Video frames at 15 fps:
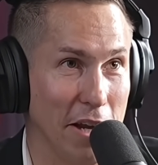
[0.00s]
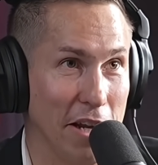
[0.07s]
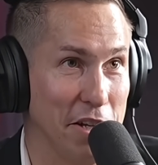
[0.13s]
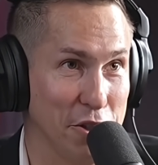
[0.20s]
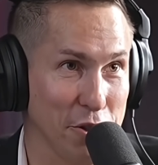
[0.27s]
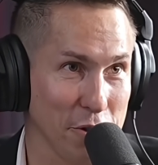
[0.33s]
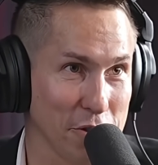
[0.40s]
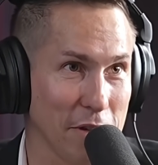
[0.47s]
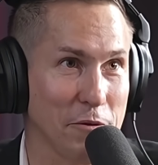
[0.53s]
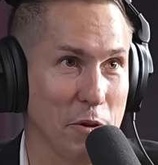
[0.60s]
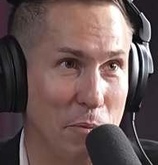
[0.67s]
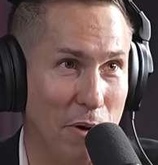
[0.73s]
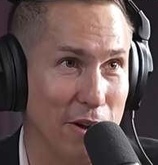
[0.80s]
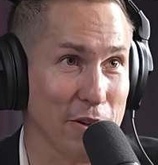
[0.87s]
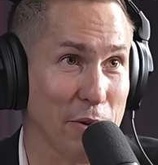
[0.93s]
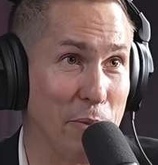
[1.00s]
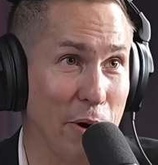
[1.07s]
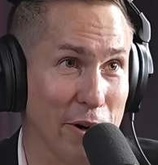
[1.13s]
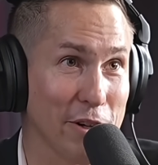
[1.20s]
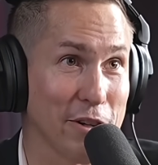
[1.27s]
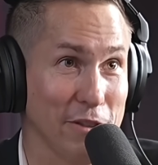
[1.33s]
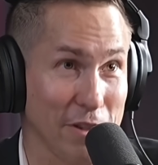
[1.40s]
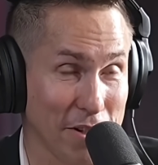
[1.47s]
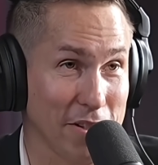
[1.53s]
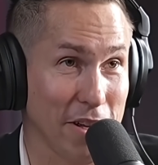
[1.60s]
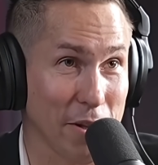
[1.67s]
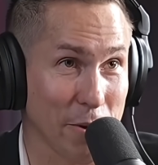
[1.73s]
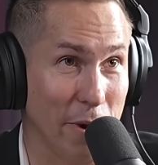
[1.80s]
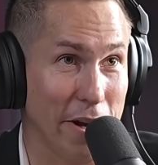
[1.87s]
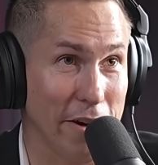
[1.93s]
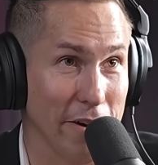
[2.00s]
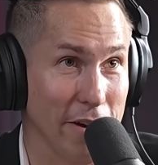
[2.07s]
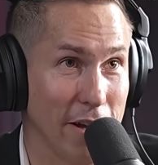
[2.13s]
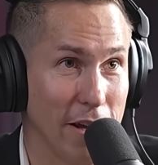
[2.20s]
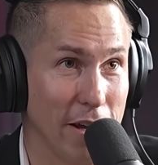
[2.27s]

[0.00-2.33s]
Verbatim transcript: and he shows up the particle accelerator.